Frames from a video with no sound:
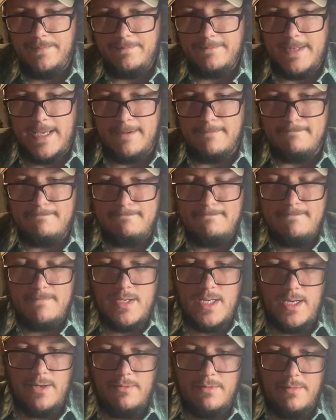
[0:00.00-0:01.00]
Yep,
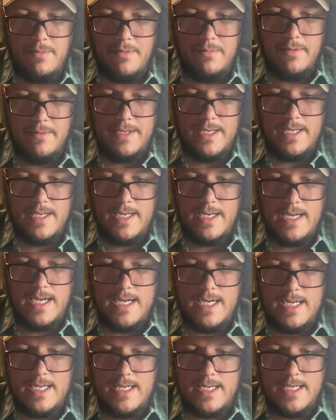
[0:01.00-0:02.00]
I remember making
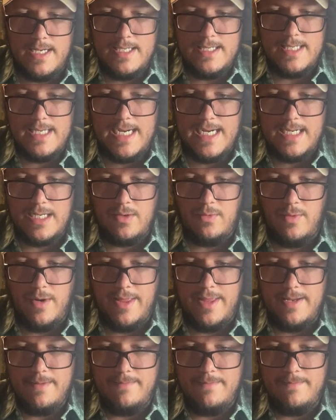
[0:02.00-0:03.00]
eye contact with
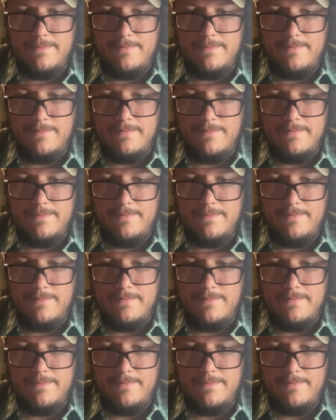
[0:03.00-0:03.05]
it,